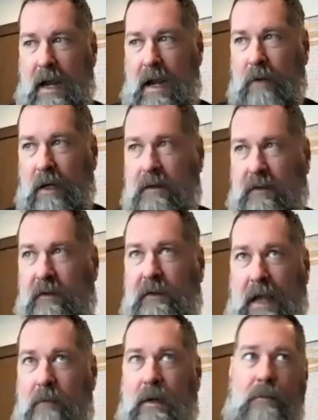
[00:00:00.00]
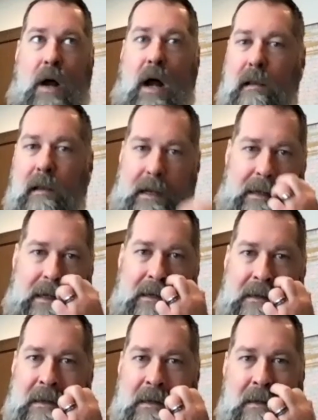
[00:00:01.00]
like this has got to be ball
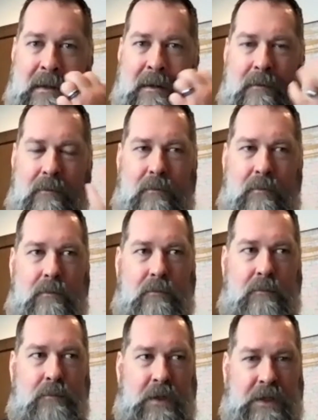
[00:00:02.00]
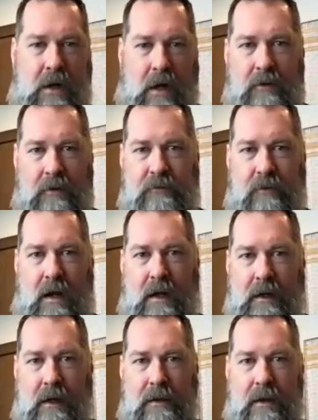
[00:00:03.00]
lightning, but the color's
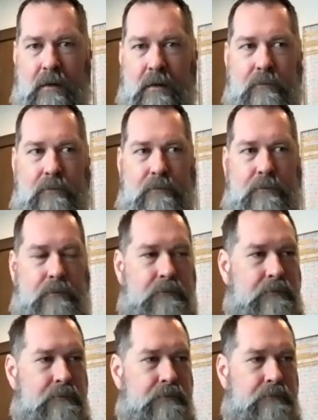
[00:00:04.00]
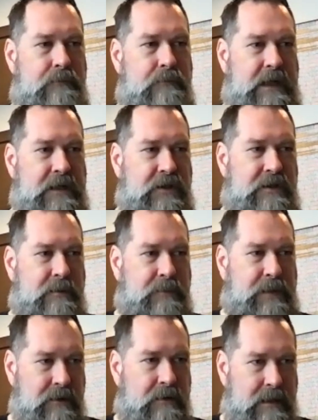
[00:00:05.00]
wrong, and it just
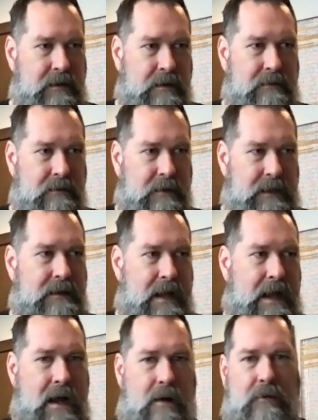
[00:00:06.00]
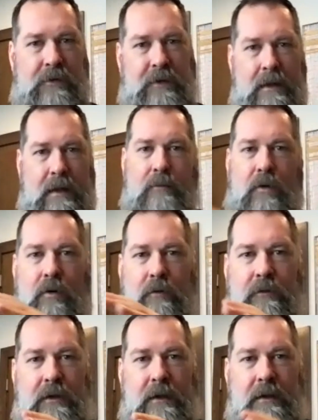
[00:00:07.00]
appeared in the house and then
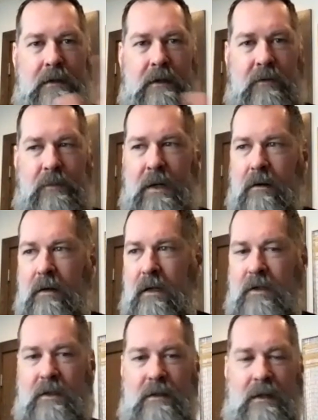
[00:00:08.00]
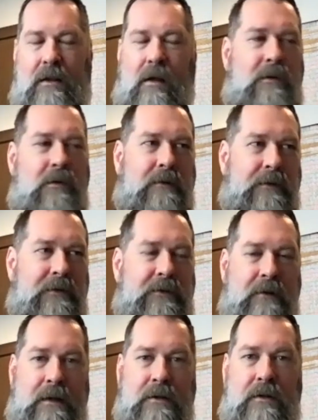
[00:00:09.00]
moved and disappeared. The whole thing was
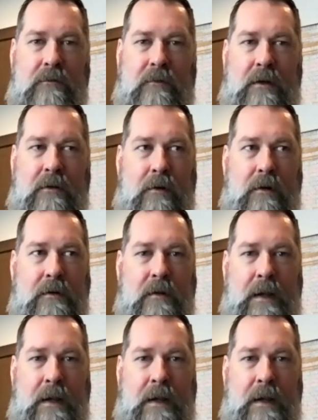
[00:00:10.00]
strange. We don't know what to make of it.